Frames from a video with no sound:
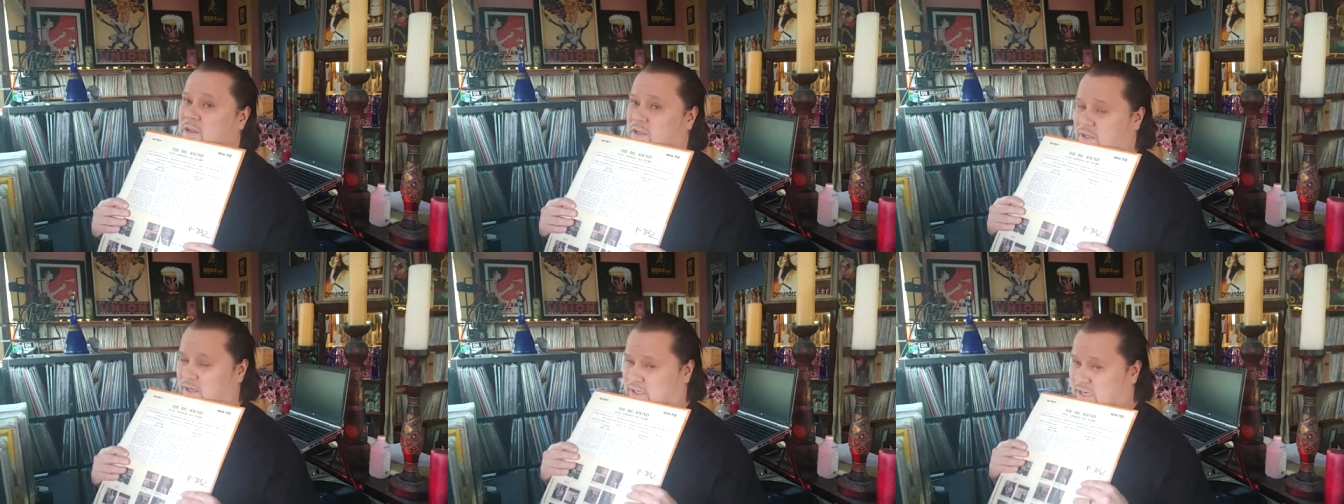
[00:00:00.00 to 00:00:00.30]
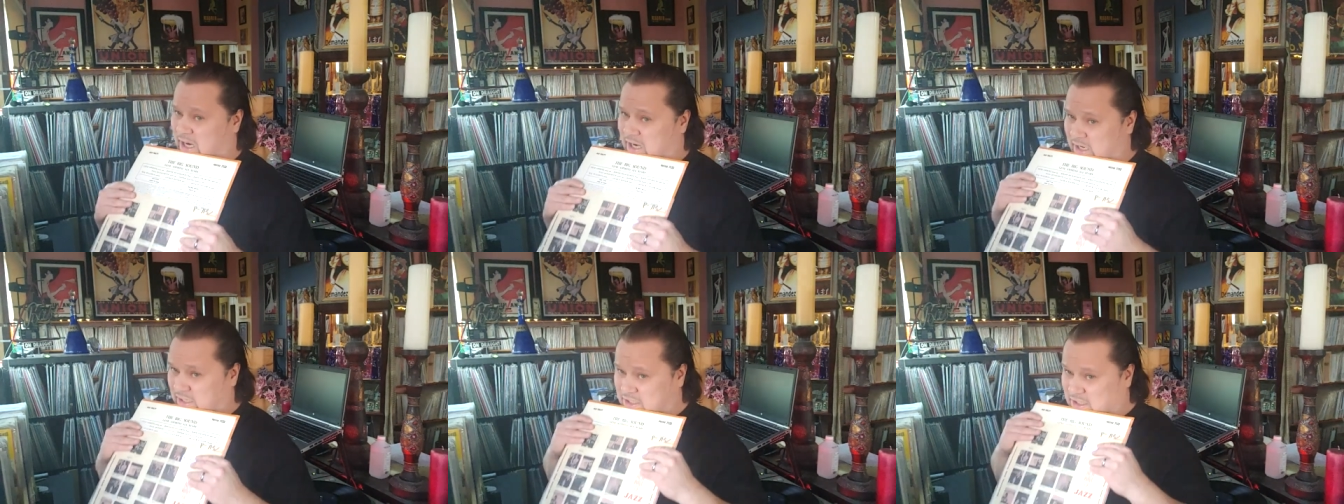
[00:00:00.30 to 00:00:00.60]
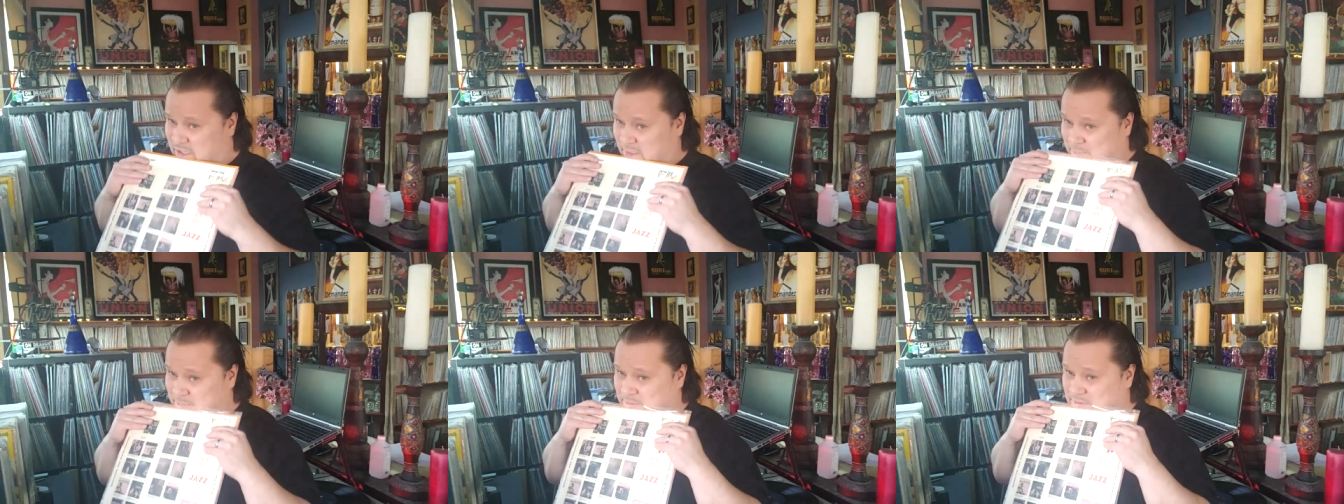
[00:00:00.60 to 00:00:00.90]
he kind of
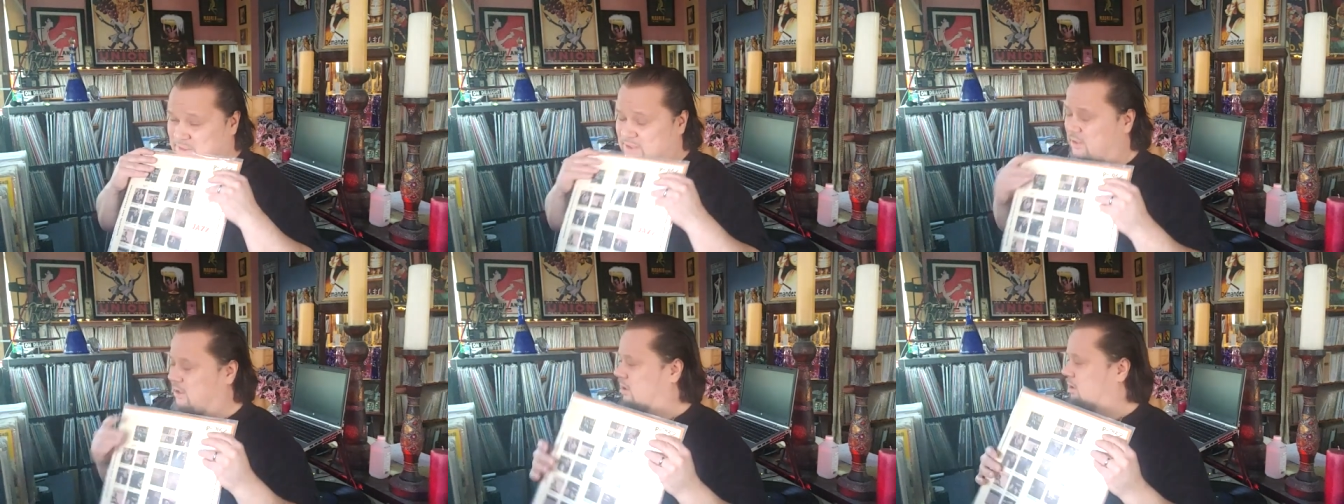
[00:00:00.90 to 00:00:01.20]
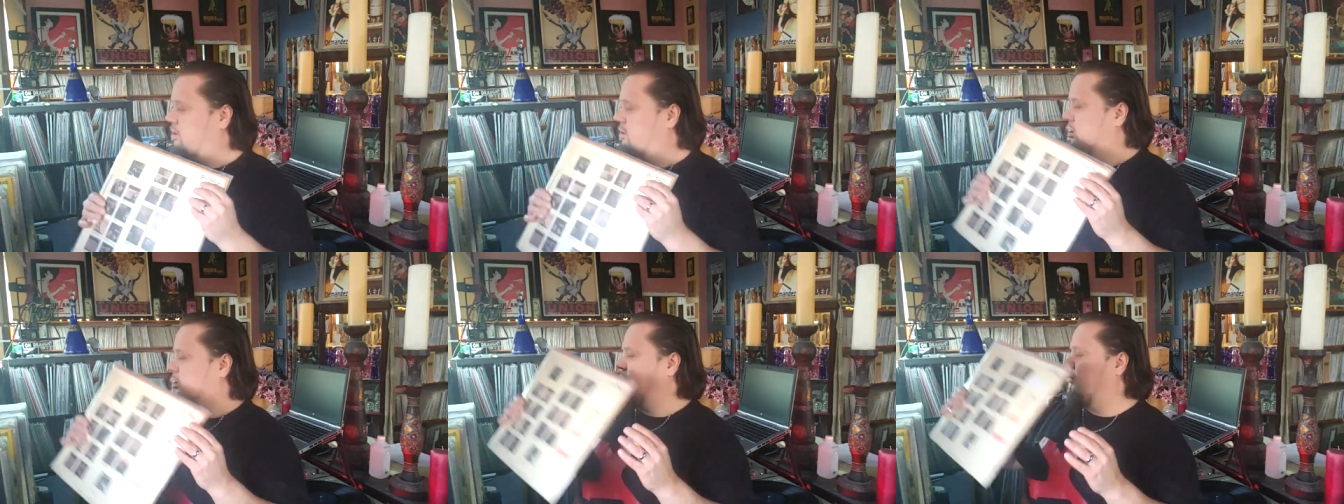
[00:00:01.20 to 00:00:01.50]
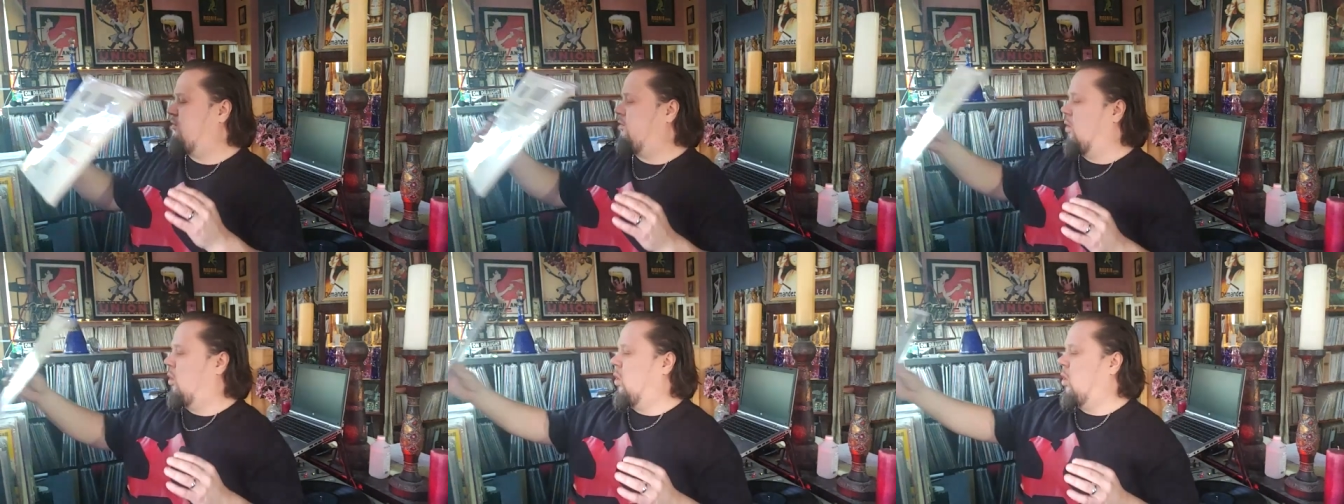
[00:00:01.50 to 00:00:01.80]
comes to the
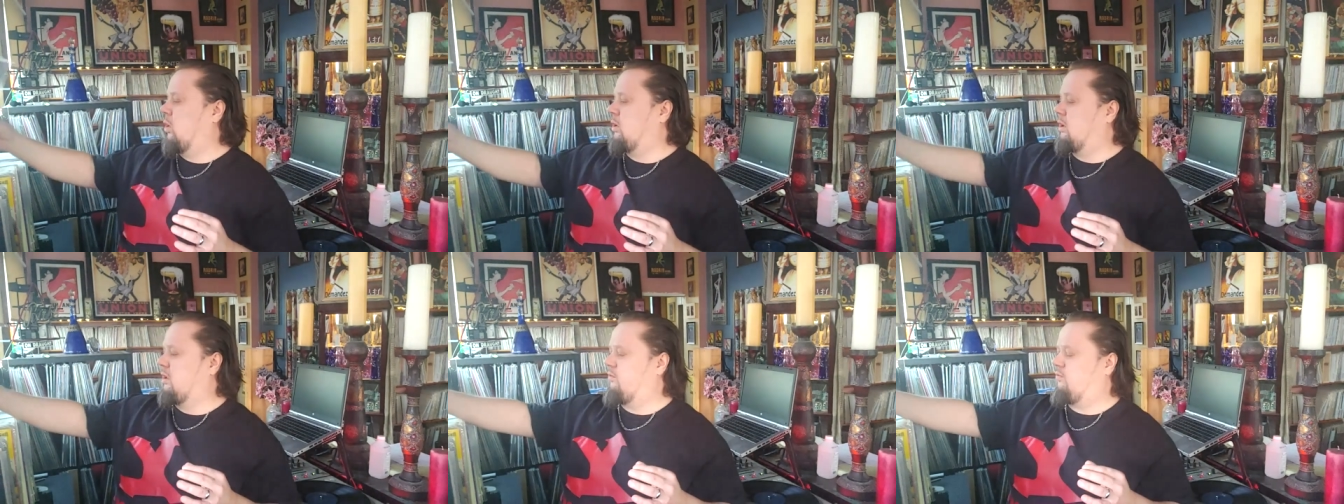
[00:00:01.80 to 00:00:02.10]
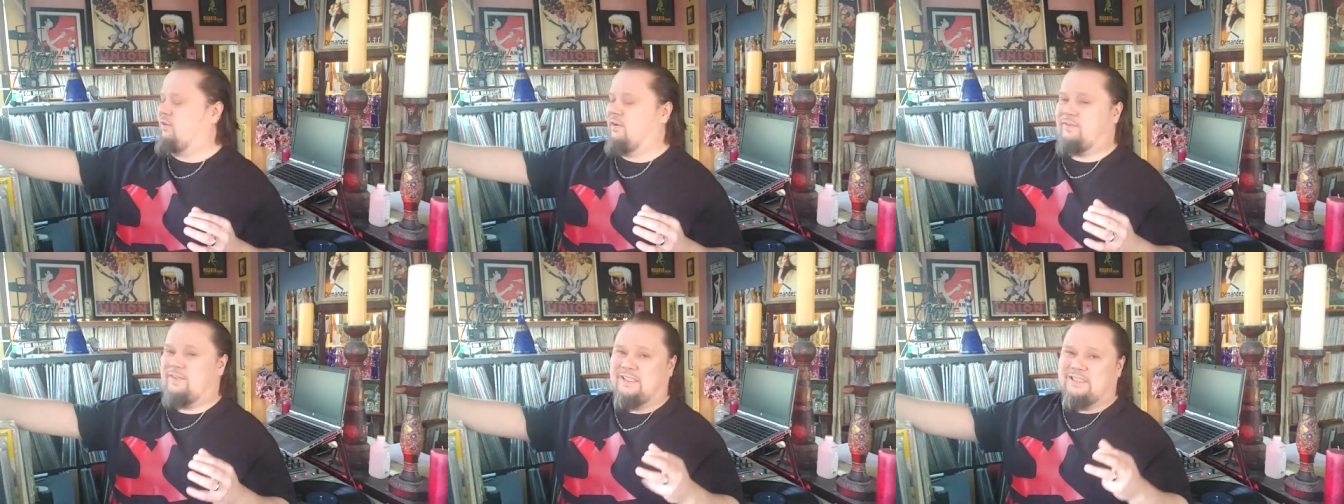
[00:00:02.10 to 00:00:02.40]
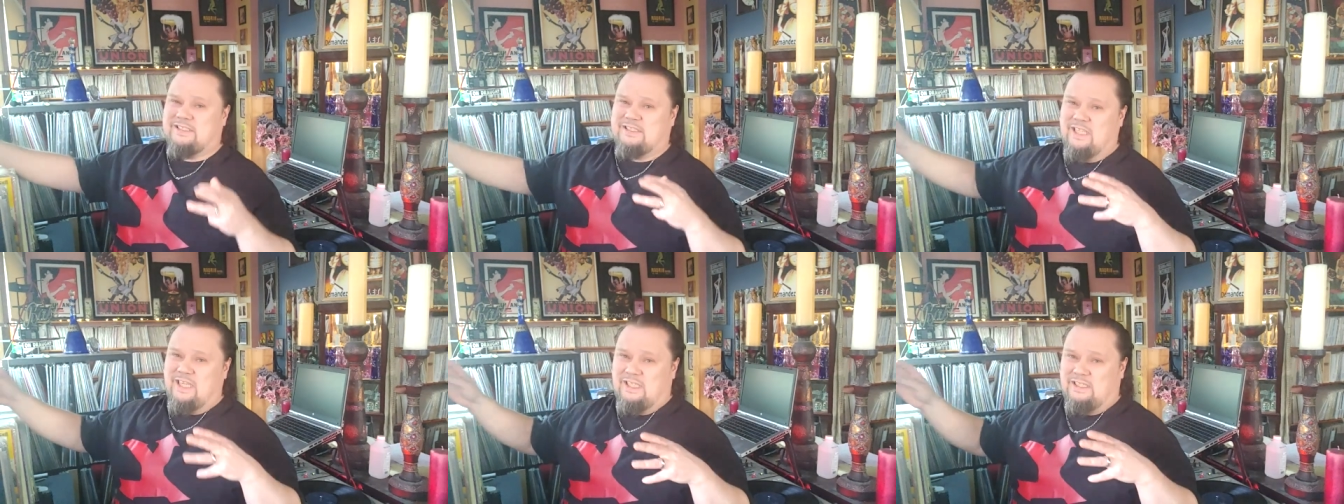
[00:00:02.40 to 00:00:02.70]
fold in
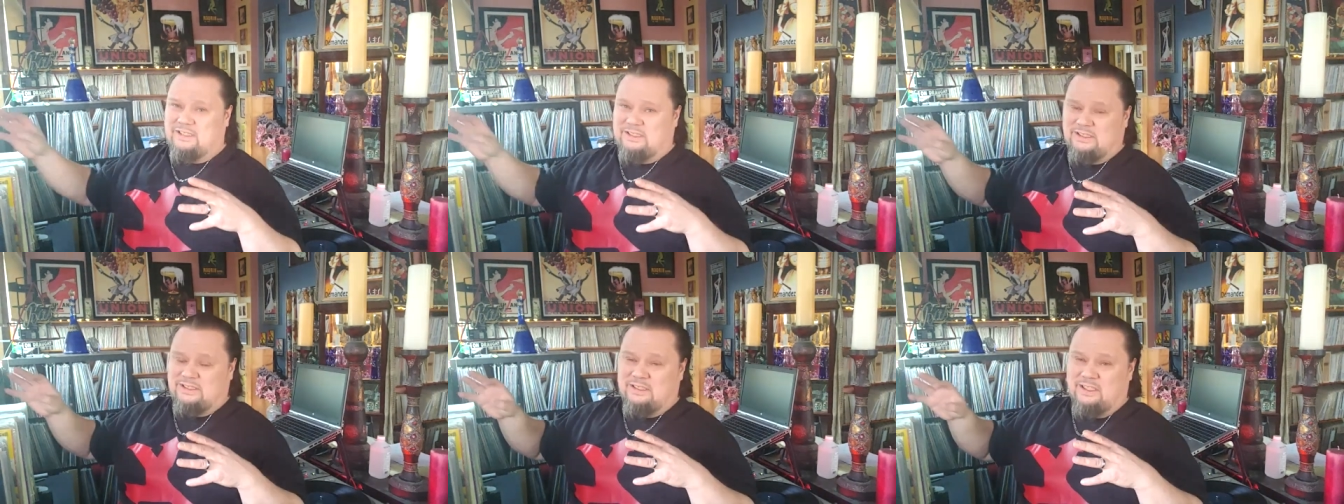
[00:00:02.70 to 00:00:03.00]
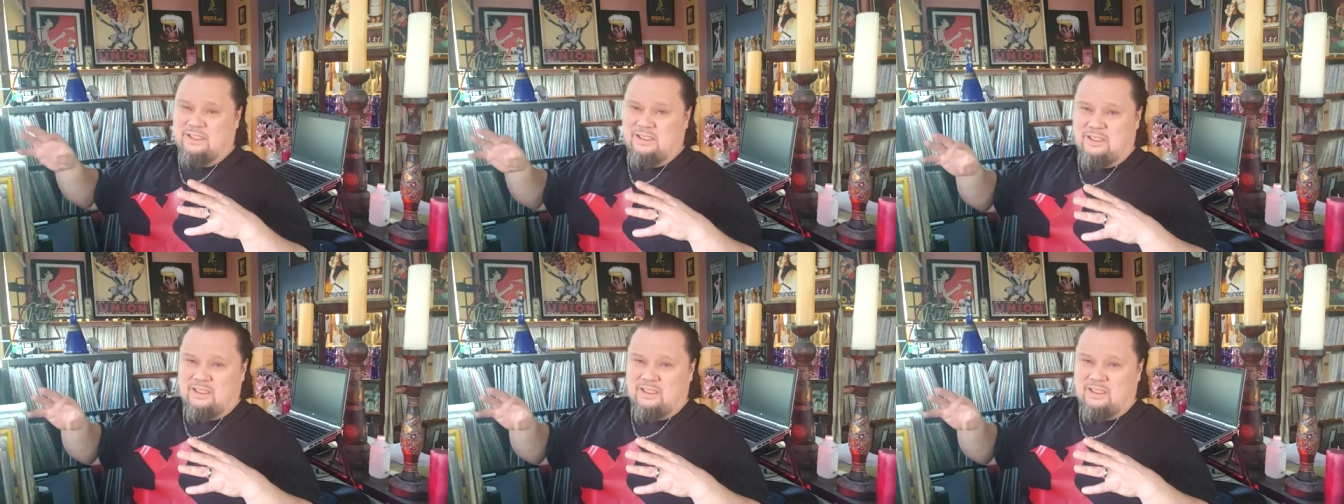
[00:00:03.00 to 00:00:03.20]
56,